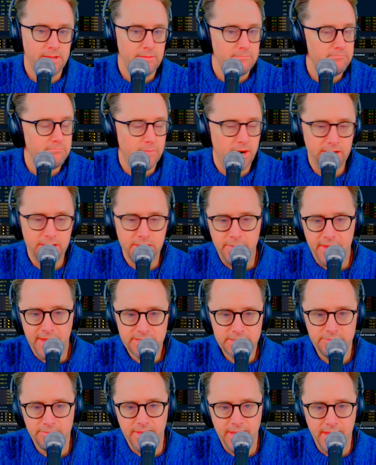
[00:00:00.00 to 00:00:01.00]
money bags
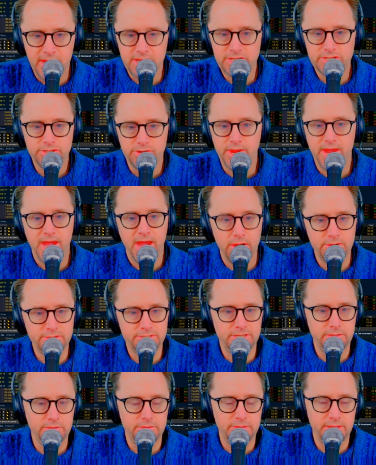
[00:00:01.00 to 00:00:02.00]
of cash in your house
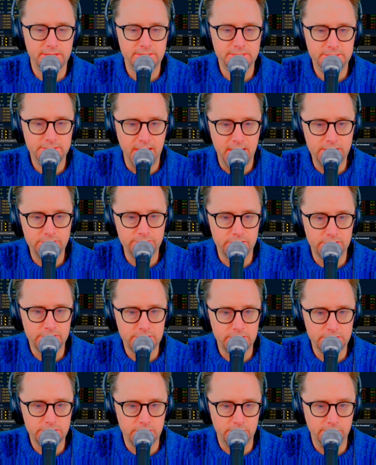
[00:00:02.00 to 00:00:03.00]
either. That's dangerous.
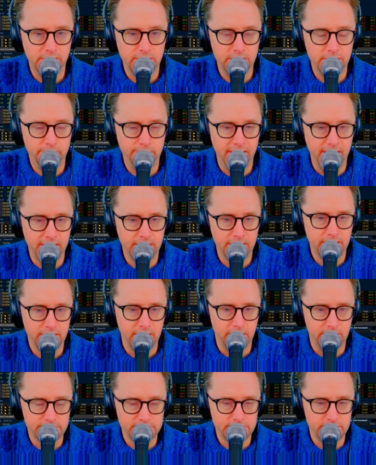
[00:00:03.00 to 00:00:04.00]
It should be in a bank
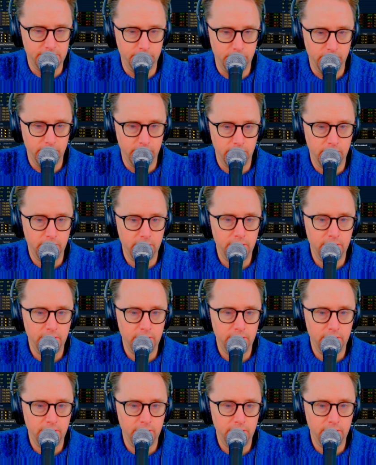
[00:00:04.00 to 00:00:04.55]
account somewhere.